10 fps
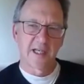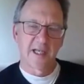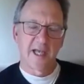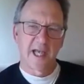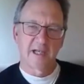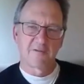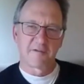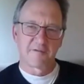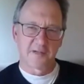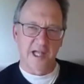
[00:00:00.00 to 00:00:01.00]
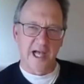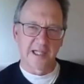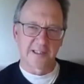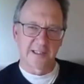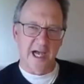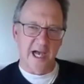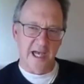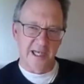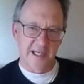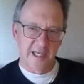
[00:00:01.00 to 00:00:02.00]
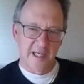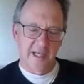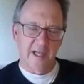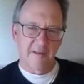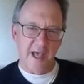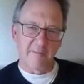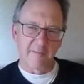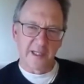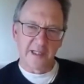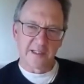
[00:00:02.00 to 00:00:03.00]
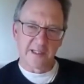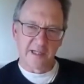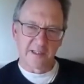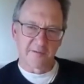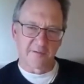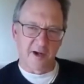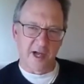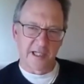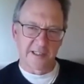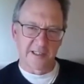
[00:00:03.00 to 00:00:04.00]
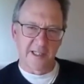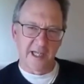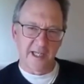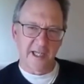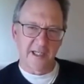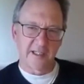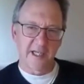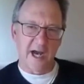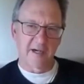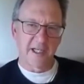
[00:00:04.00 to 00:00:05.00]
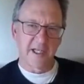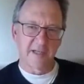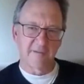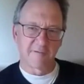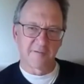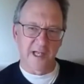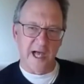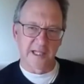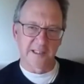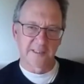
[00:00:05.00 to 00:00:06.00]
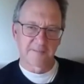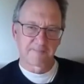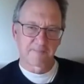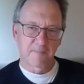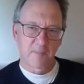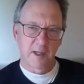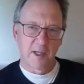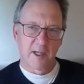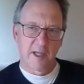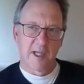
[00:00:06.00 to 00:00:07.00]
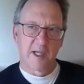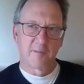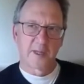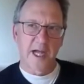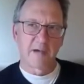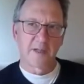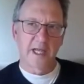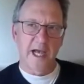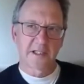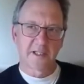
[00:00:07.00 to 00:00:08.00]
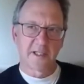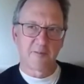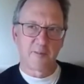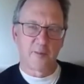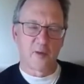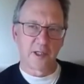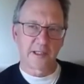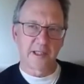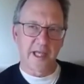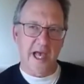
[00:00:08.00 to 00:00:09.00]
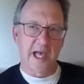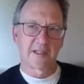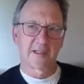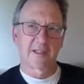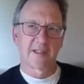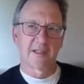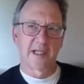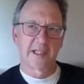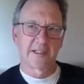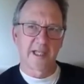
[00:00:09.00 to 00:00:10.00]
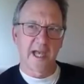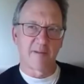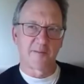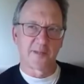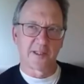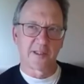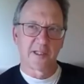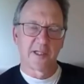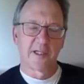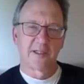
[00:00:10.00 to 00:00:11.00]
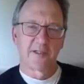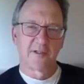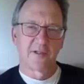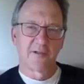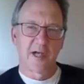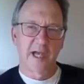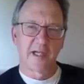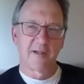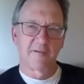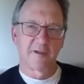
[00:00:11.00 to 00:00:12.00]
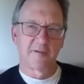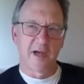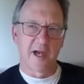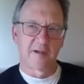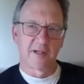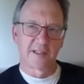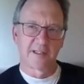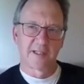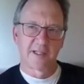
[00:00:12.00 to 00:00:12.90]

And if the flies die, that means there's frogs that are eating flies. But I would actually put that example to any of the virus